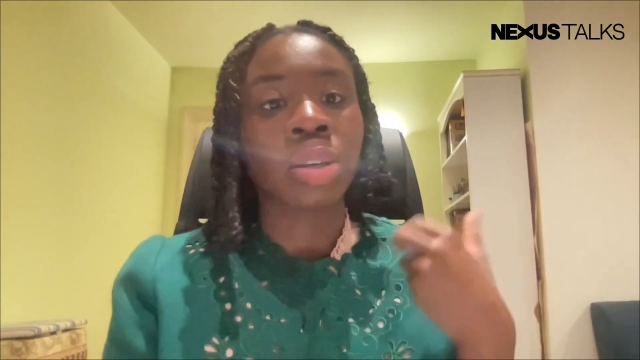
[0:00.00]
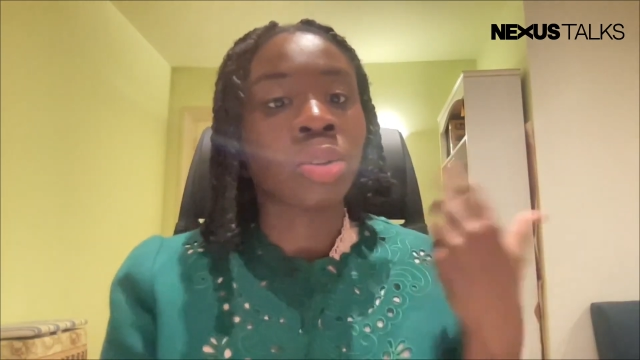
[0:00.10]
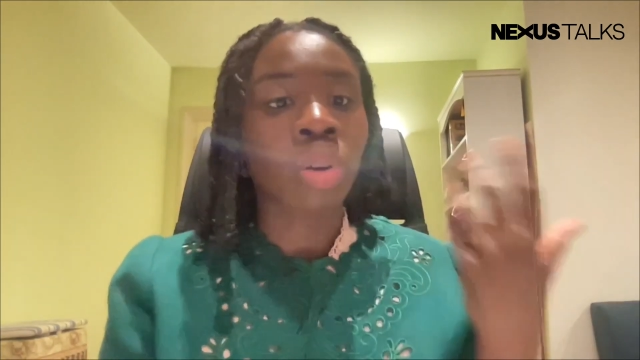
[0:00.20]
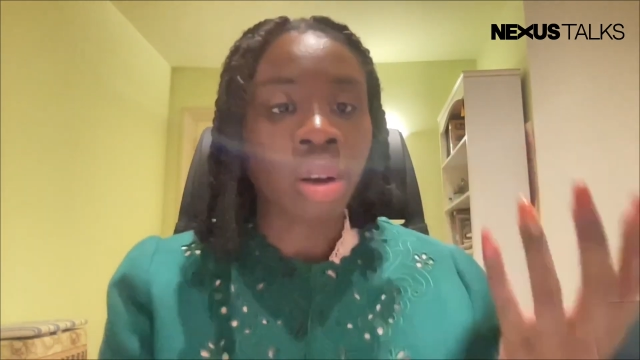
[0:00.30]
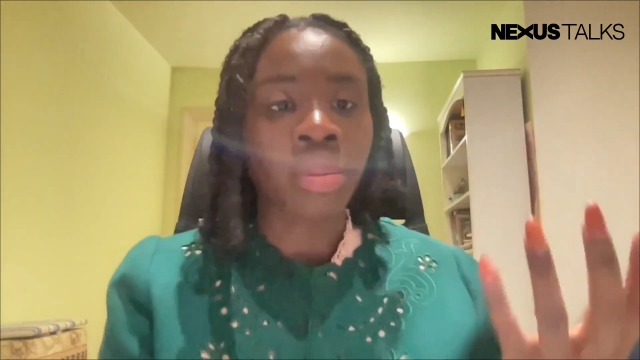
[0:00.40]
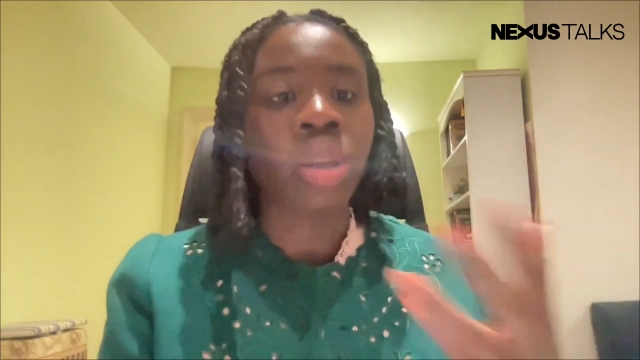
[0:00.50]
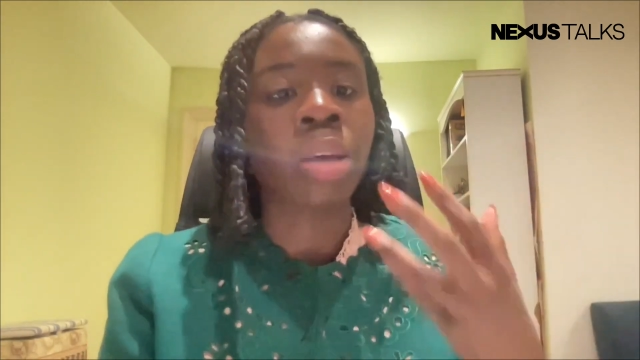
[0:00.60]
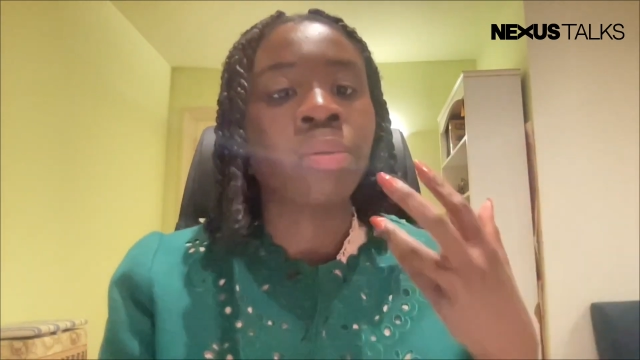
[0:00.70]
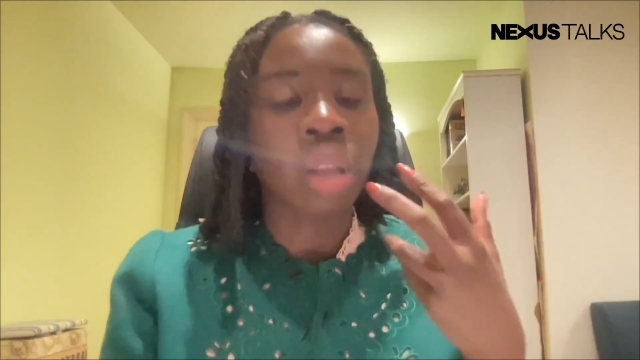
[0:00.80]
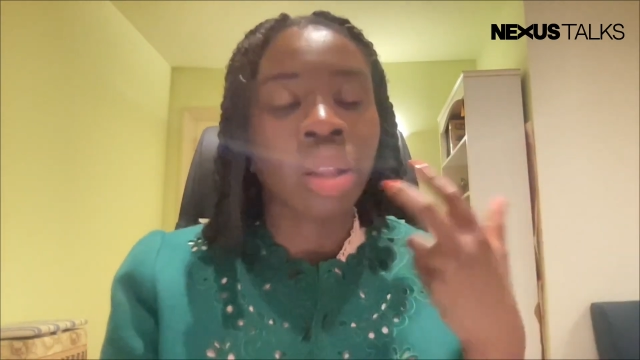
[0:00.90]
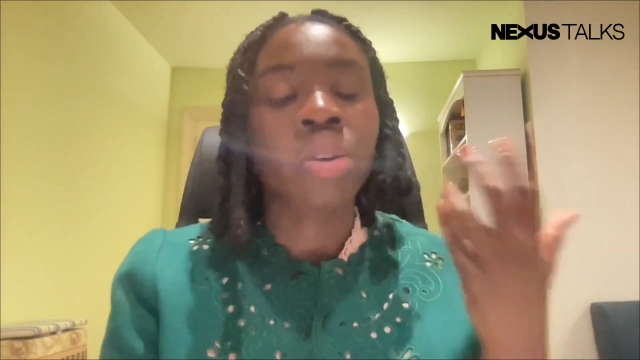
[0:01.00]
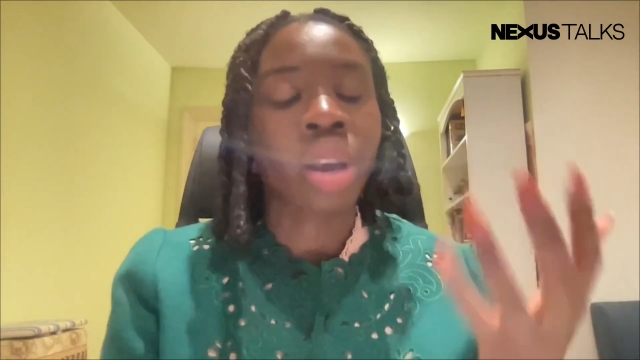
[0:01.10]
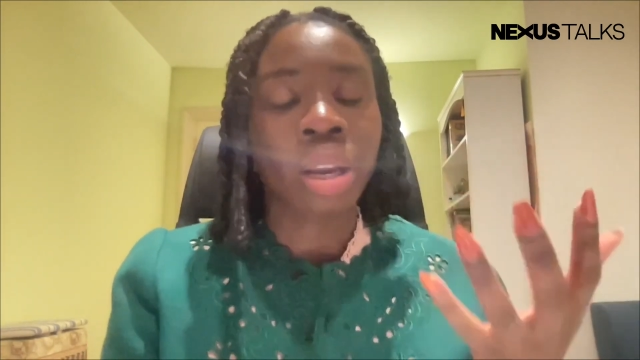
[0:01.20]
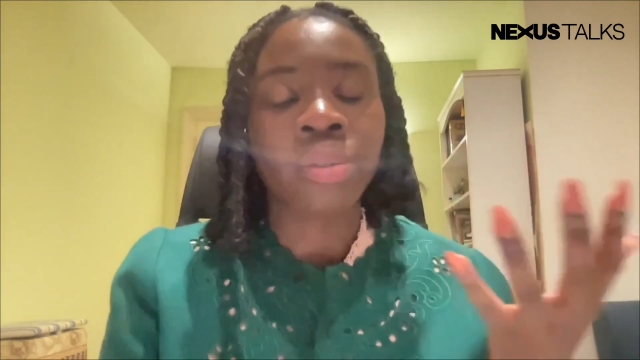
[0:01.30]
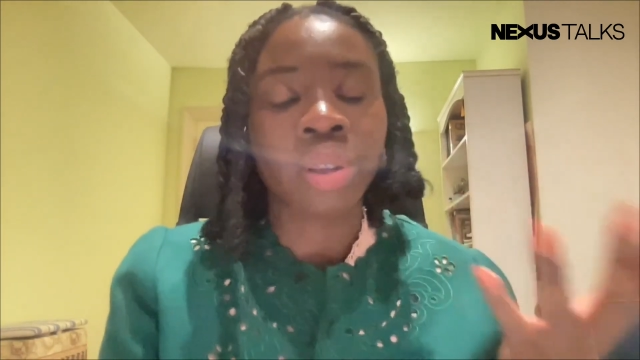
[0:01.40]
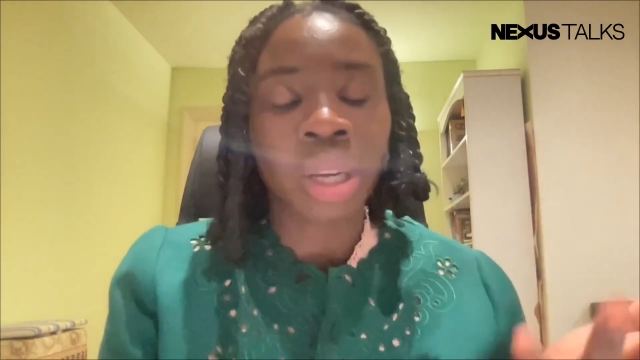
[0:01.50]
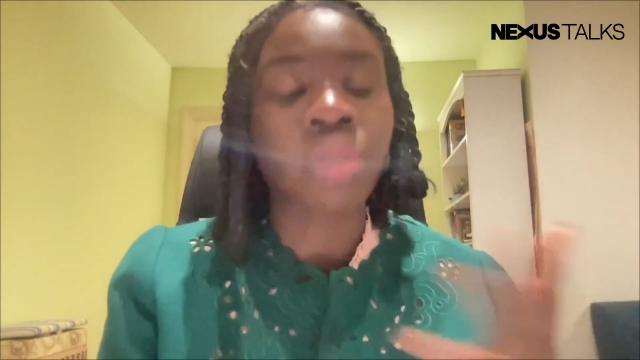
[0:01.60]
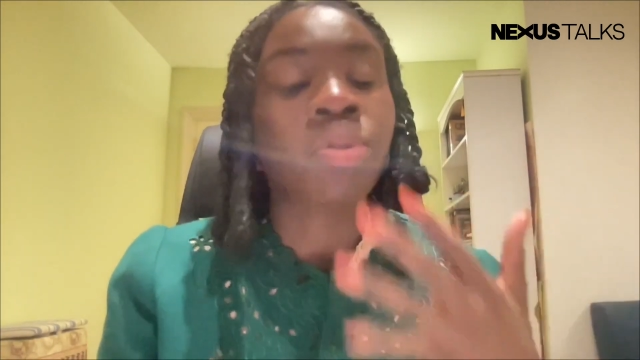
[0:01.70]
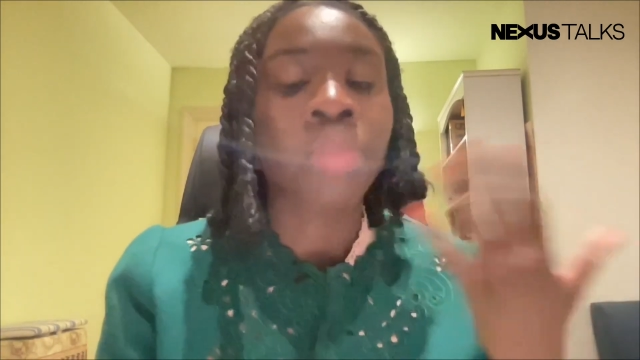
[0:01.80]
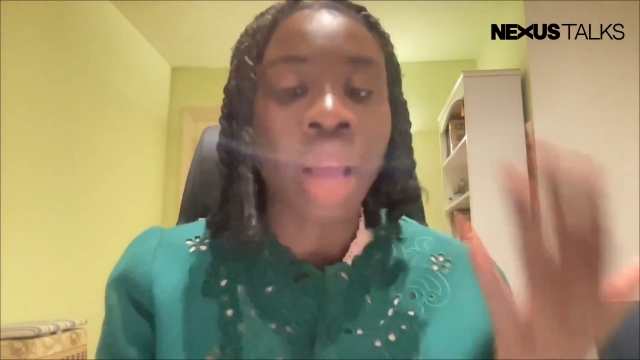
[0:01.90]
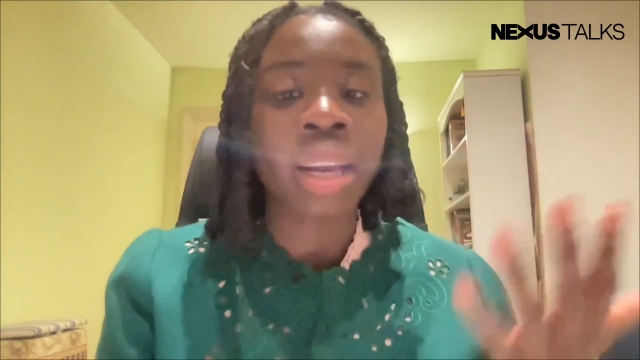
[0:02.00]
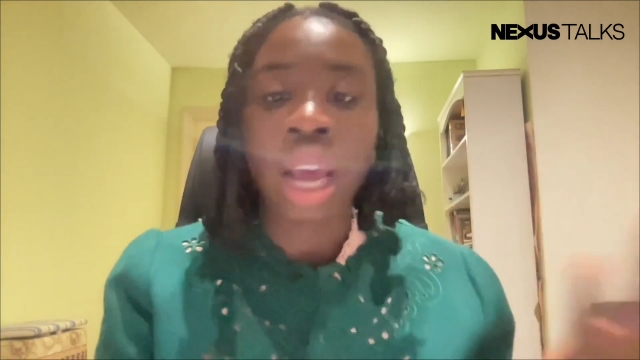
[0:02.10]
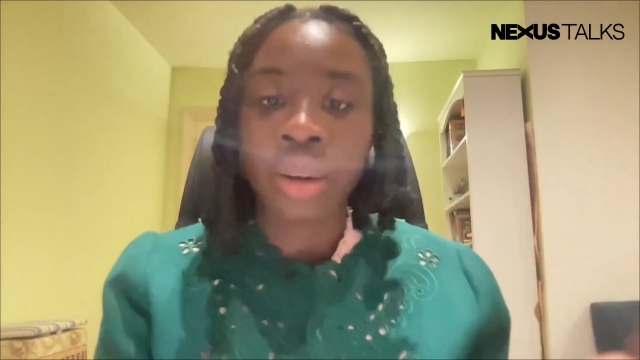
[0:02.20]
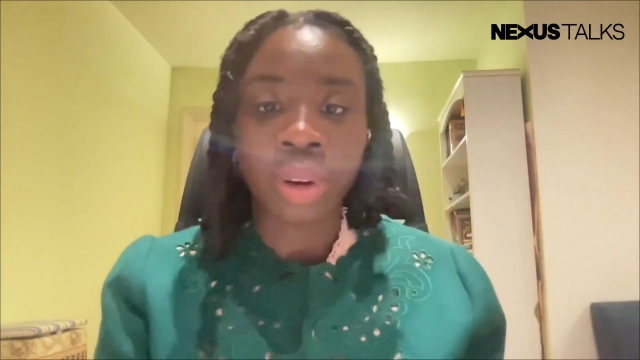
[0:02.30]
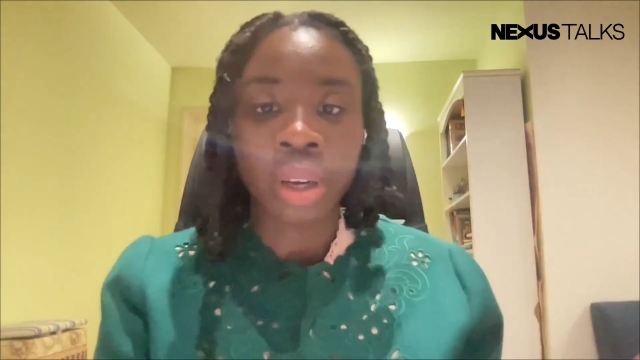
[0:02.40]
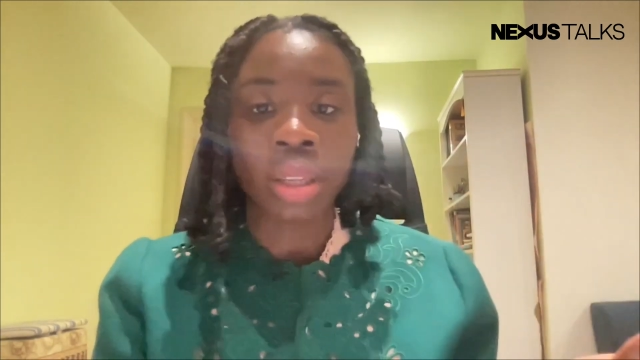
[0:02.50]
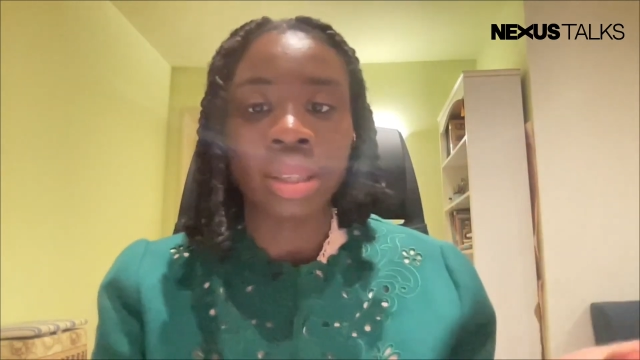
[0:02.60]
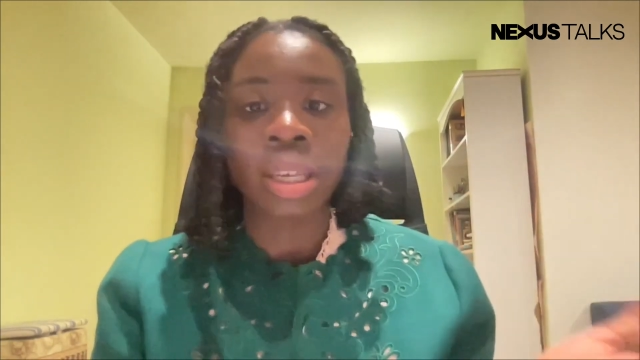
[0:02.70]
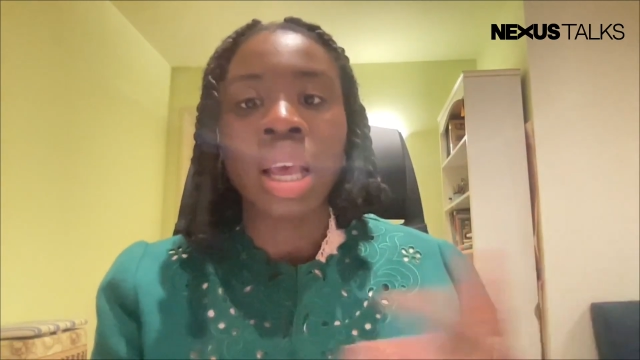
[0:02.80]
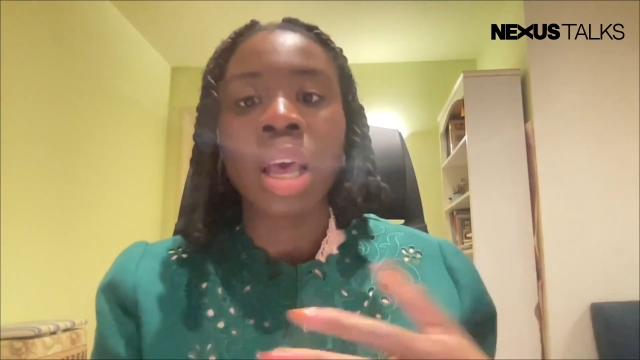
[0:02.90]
and autonomy in the creative space for Black and Africans.